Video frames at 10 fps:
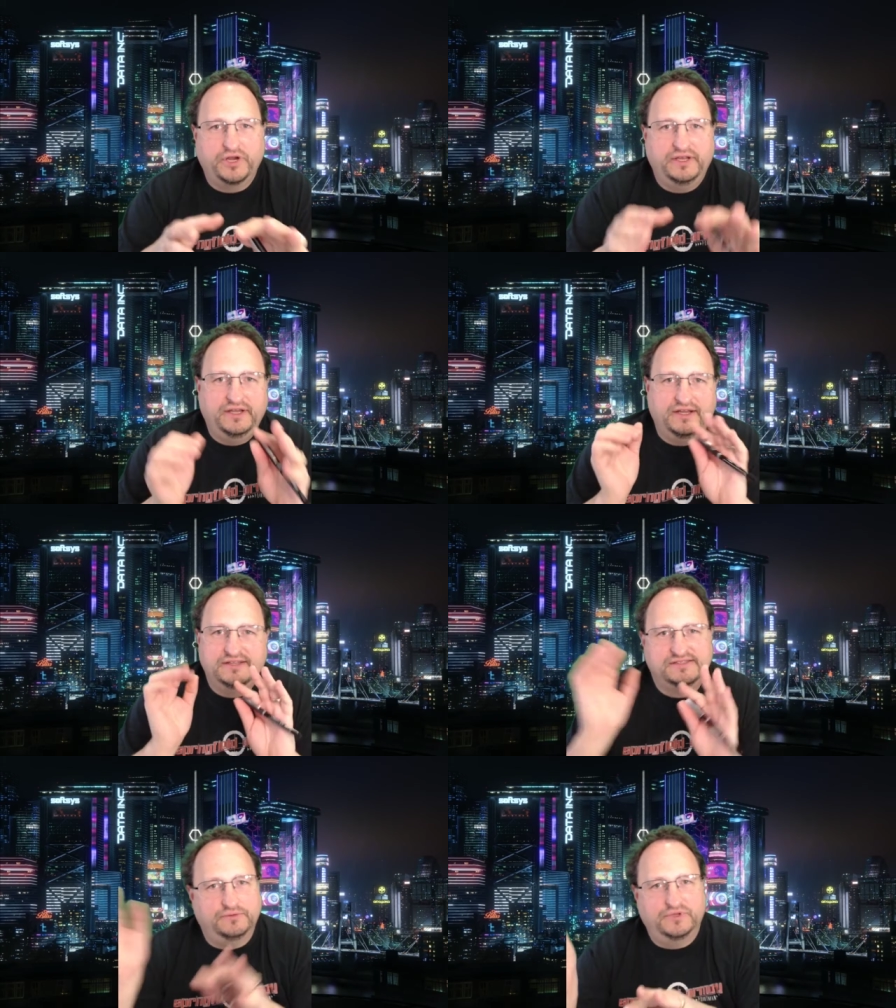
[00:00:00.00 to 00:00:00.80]
brain
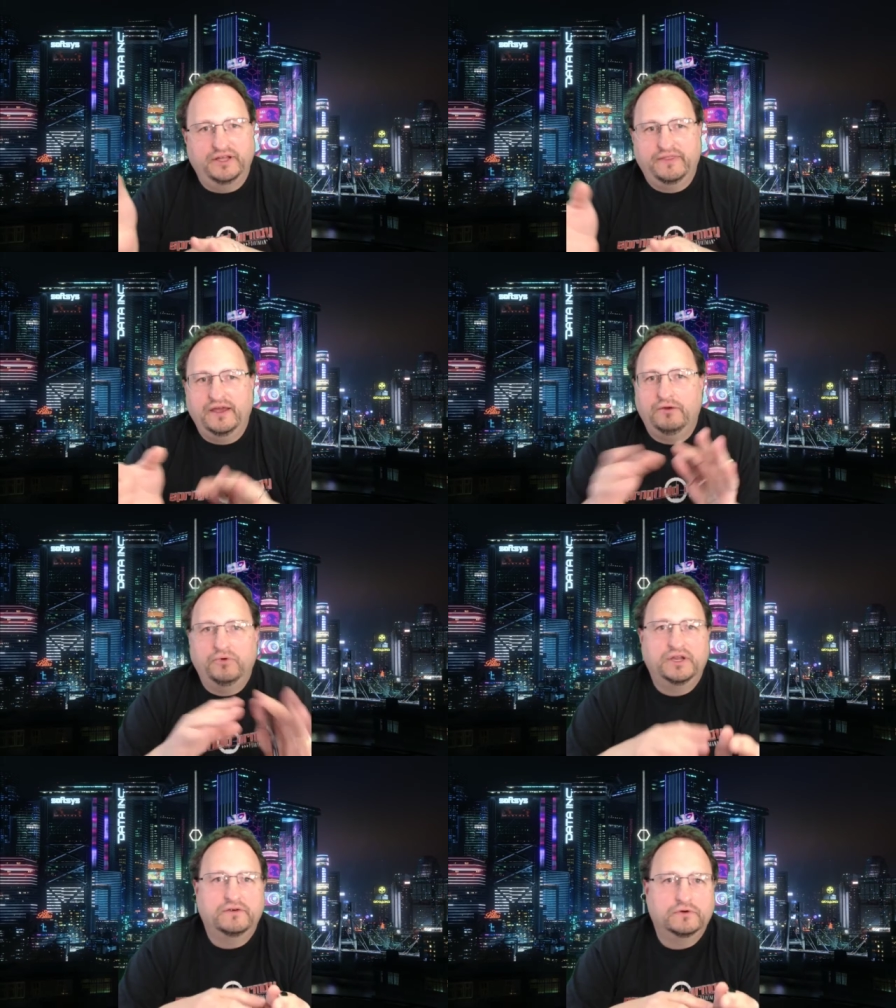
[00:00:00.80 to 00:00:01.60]
dance, something like
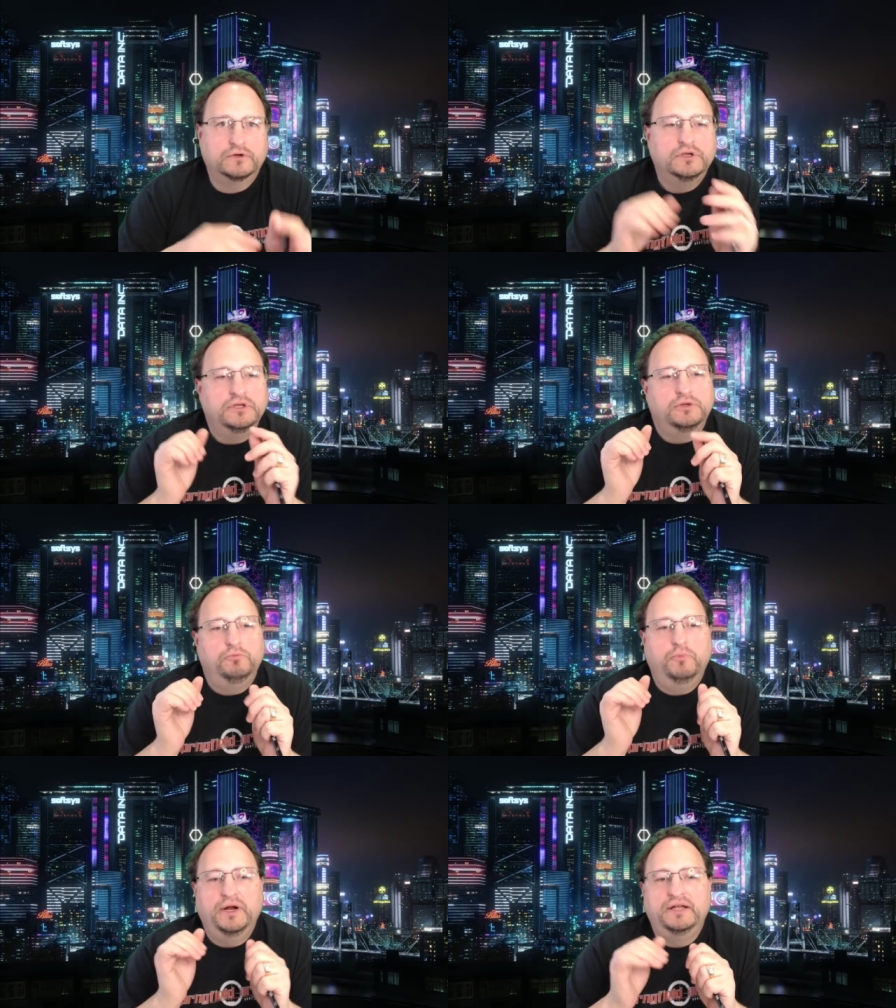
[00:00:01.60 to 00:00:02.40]
that, whatever.
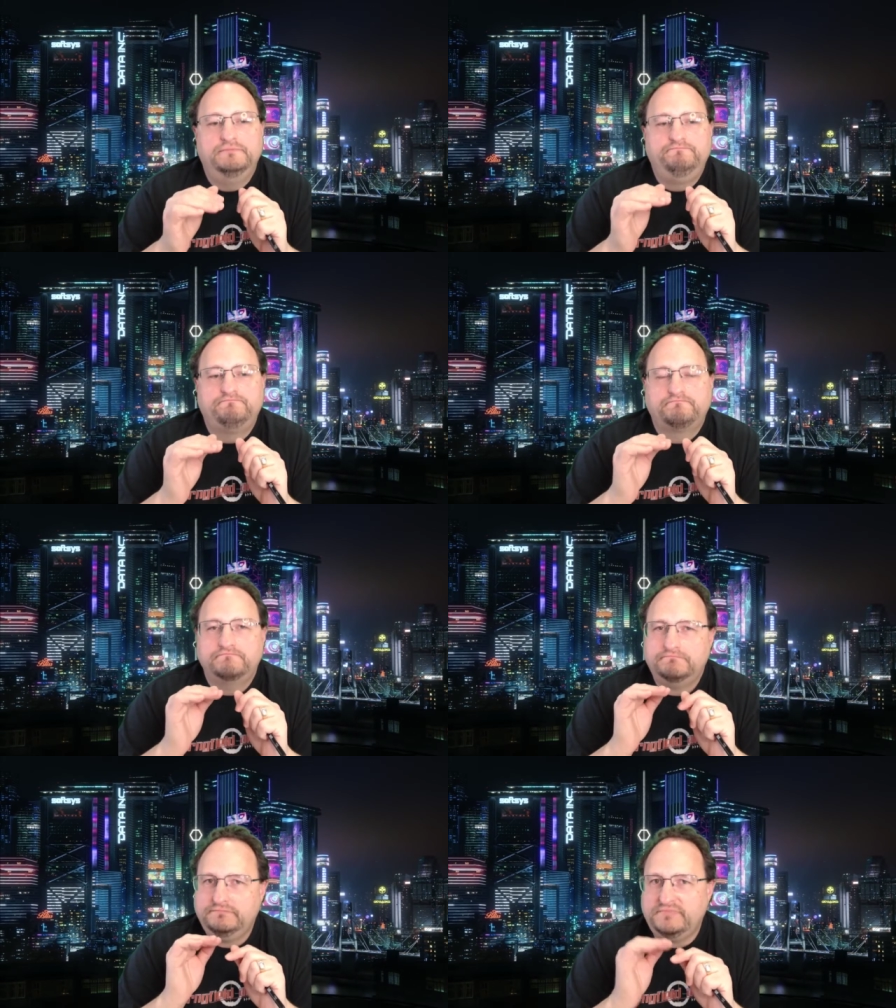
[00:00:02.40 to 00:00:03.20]
But
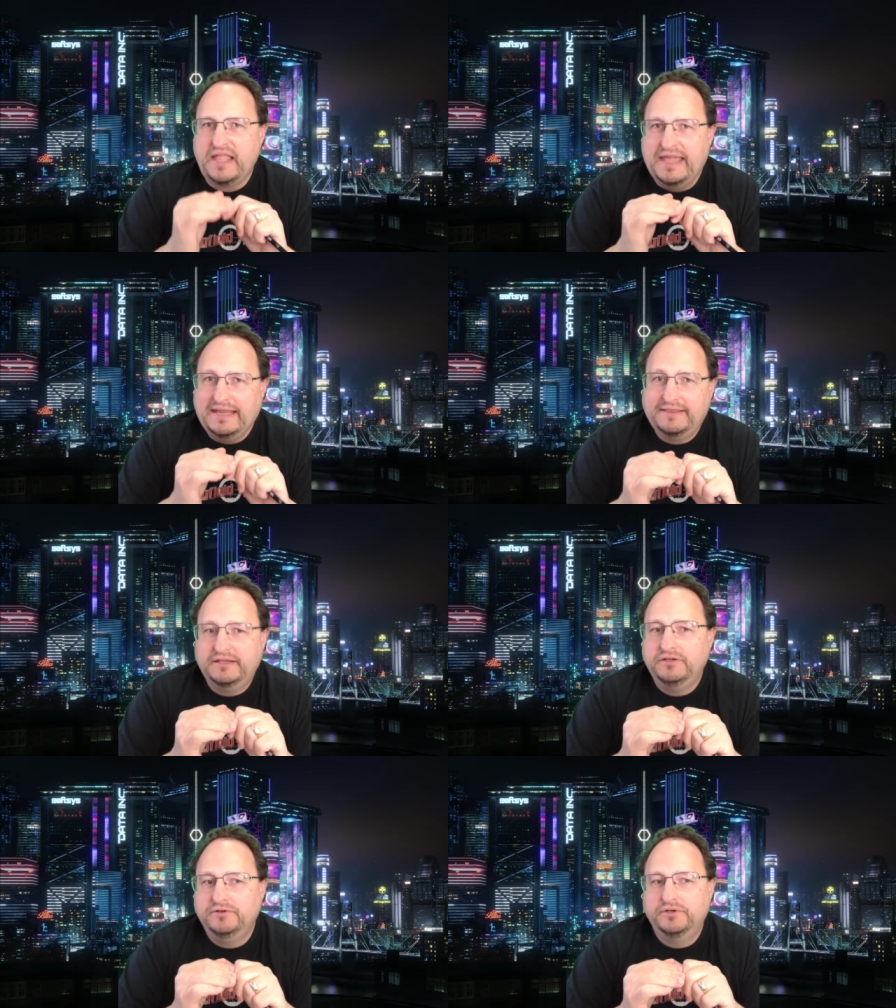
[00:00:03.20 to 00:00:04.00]

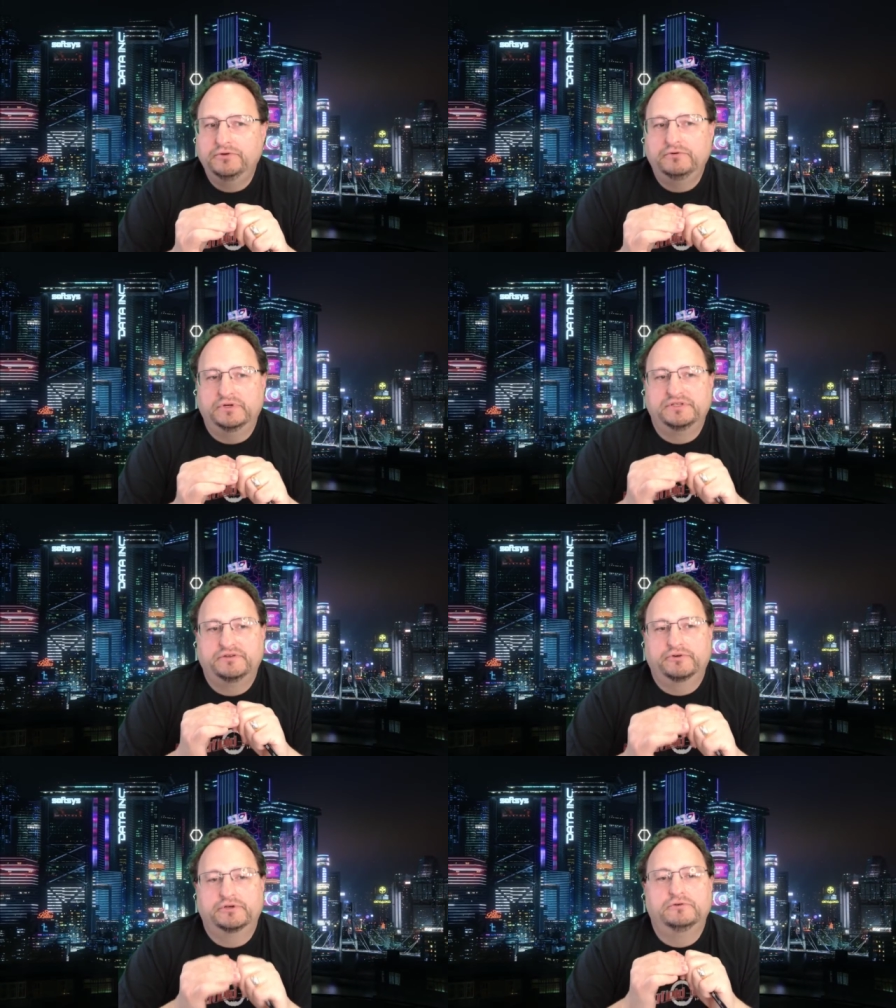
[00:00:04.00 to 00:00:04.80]
anything you do
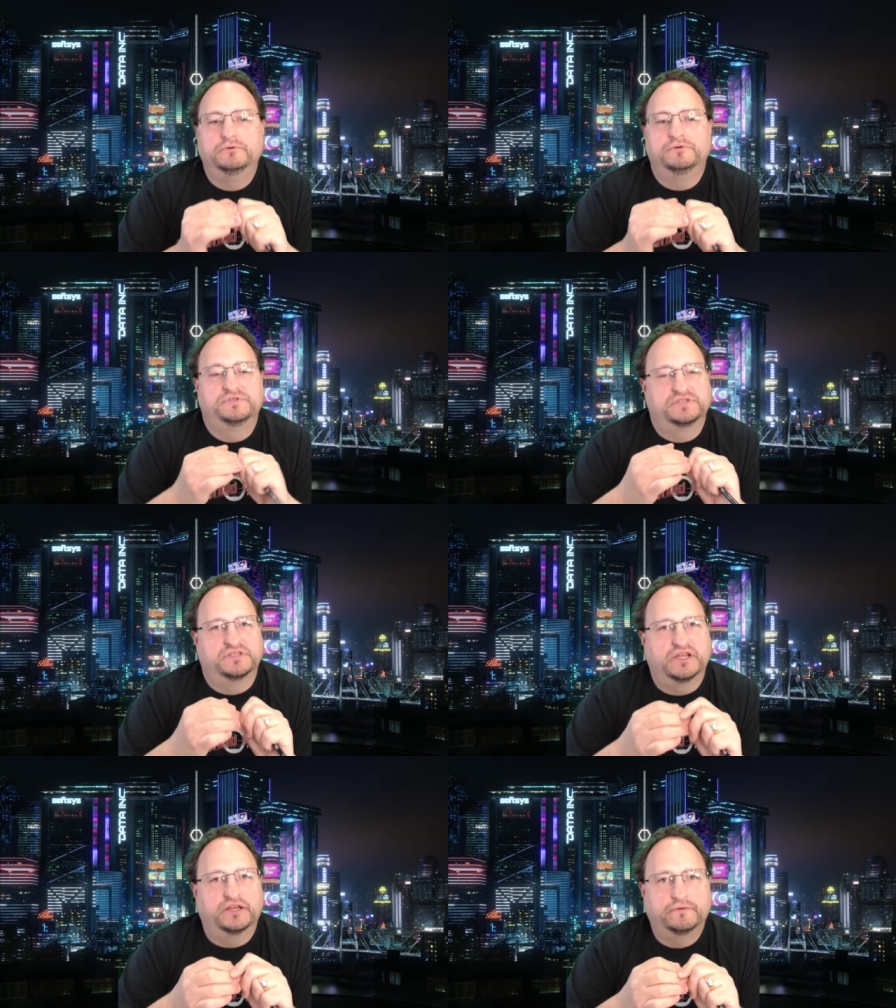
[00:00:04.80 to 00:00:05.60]
in critical wounds
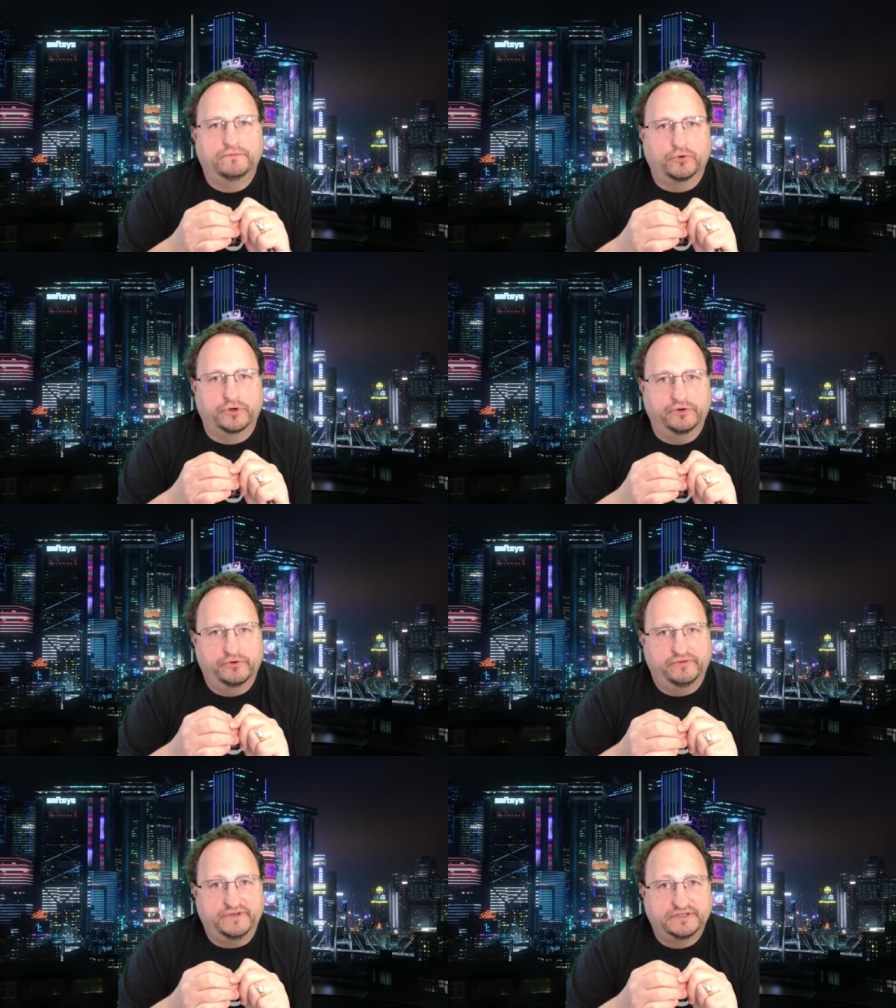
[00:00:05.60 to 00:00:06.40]
is negative 40
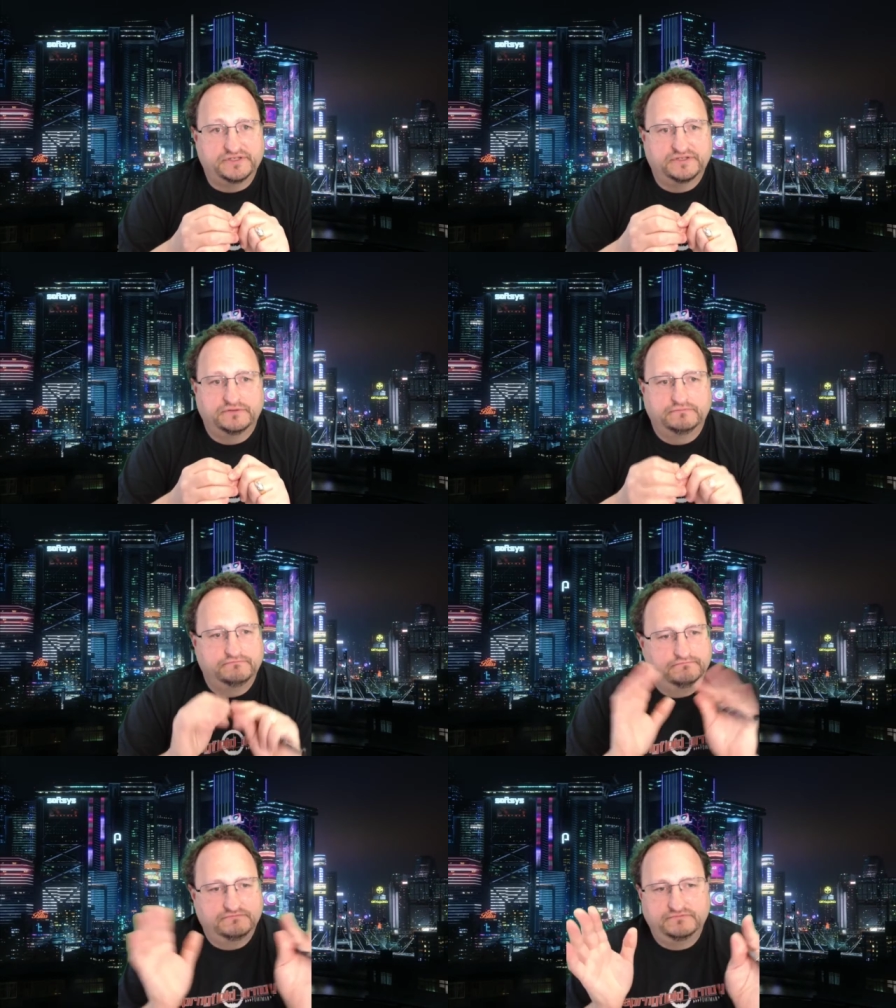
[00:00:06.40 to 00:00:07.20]
reflexes,
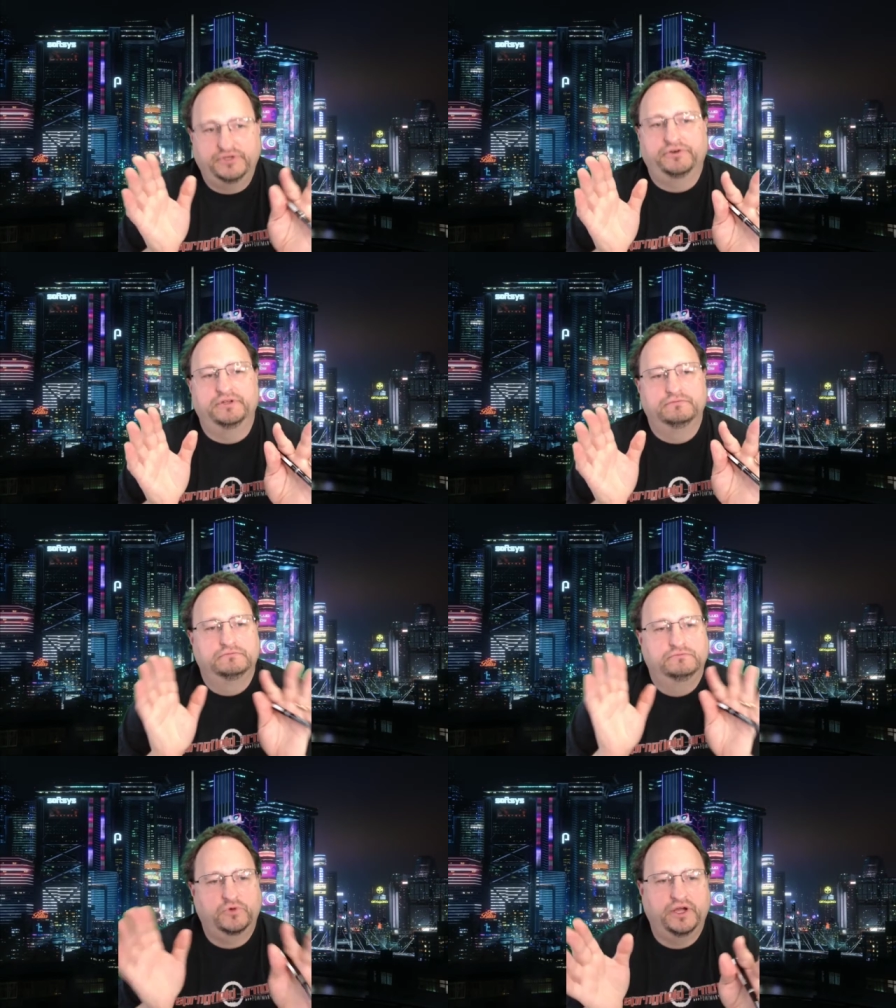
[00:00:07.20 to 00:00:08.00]
period,
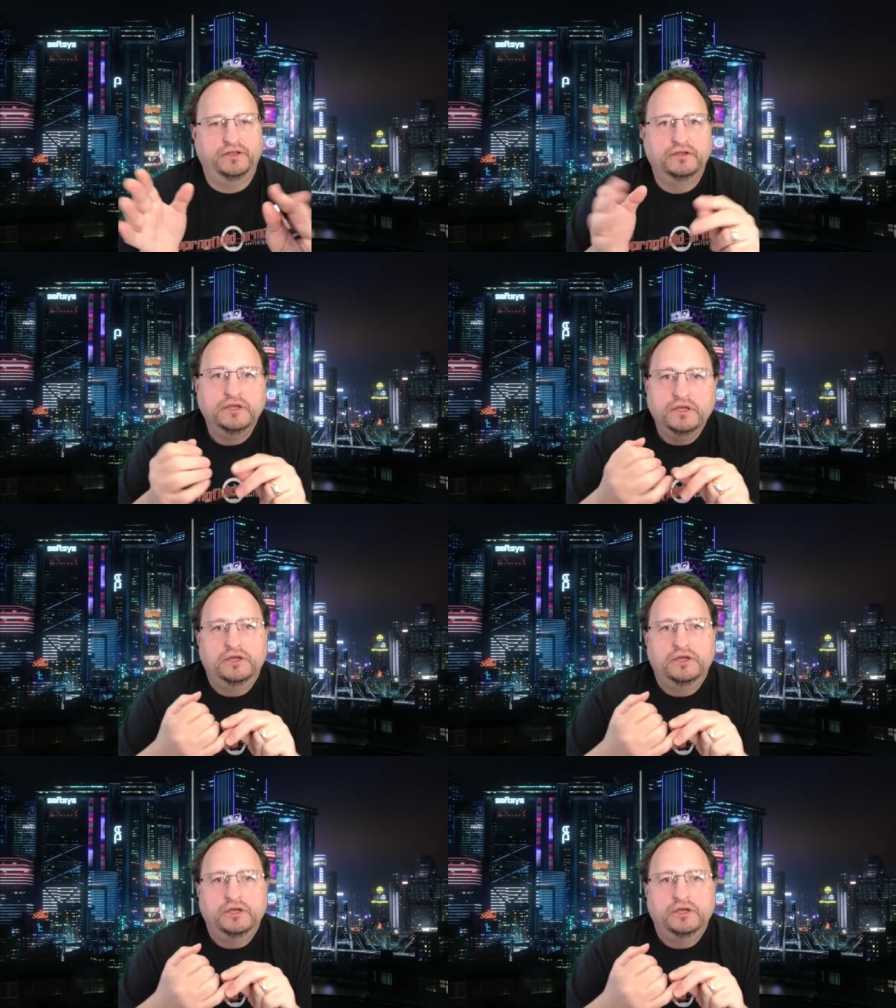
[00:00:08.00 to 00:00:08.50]
right?